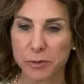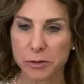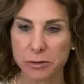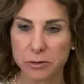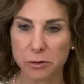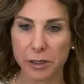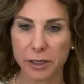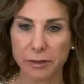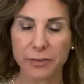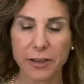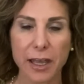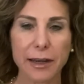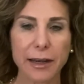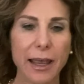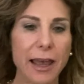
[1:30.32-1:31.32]
for storing
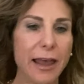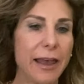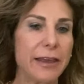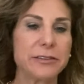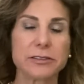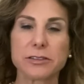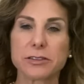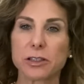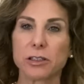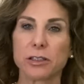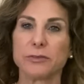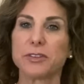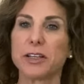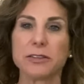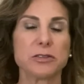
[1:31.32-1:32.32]
fat has
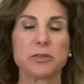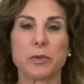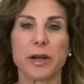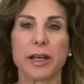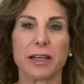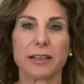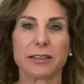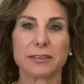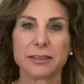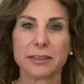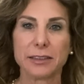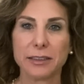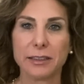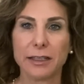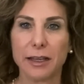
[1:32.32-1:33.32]
served us well
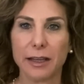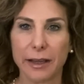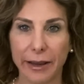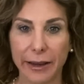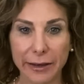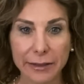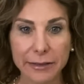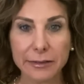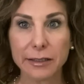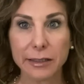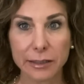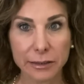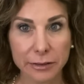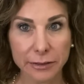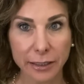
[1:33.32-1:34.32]

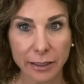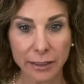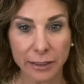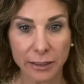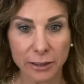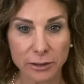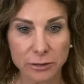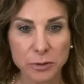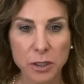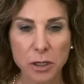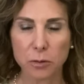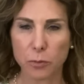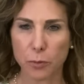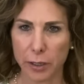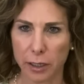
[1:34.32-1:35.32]
until now,
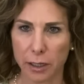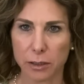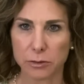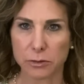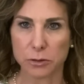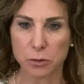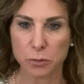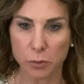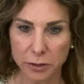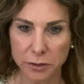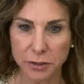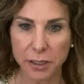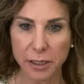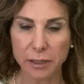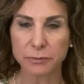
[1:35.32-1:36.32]
where
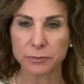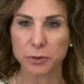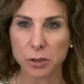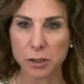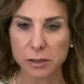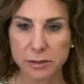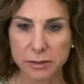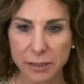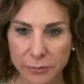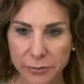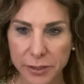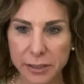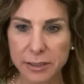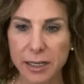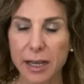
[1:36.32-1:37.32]

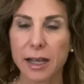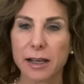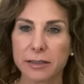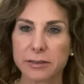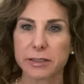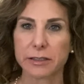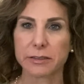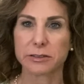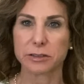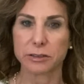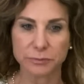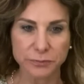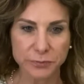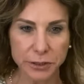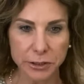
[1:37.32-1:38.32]
24/7 access
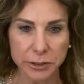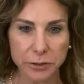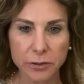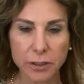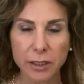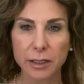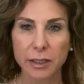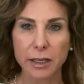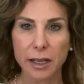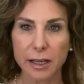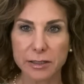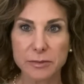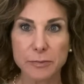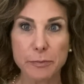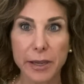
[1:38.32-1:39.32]
to food
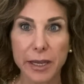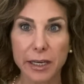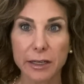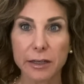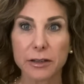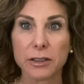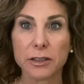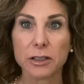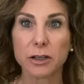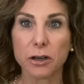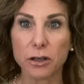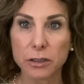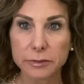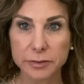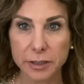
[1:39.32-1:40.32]
has made
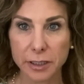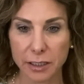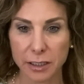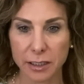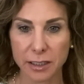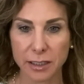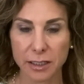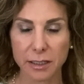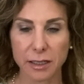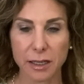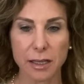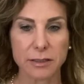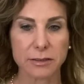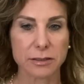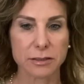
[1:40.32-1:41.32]
overeating
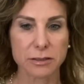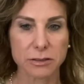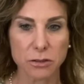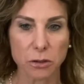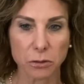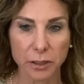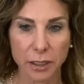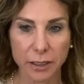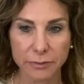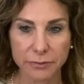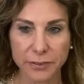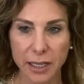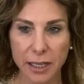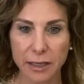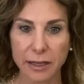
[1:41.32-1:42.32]
and storing
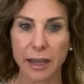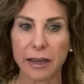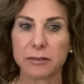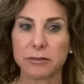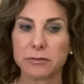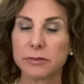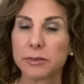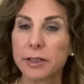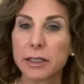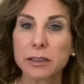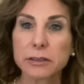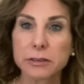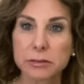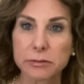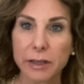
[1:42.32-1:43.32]
fat a
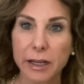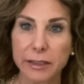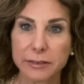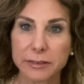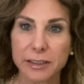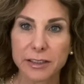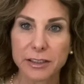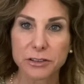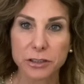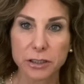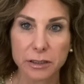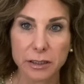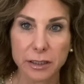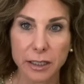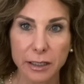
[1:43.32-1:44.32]
real threat to
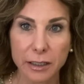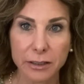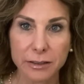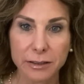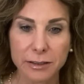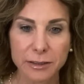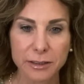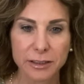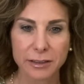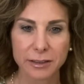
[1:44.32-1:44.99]
your health